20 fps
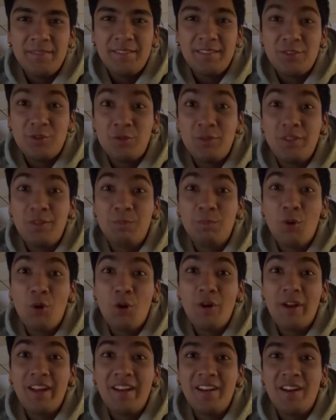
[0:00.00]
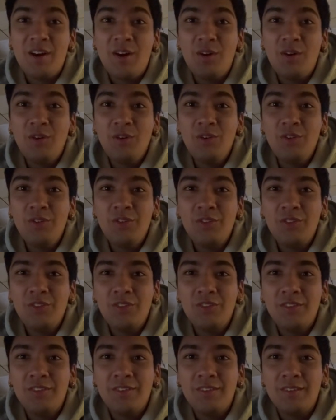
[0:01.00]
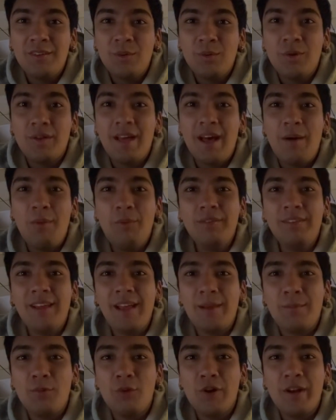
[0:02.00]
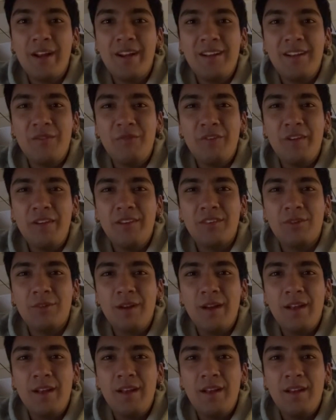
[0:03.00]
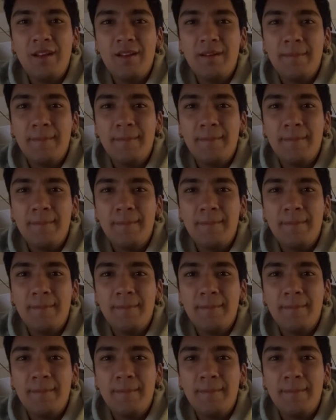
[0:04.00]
streets broken nose well that was like more getting a fix right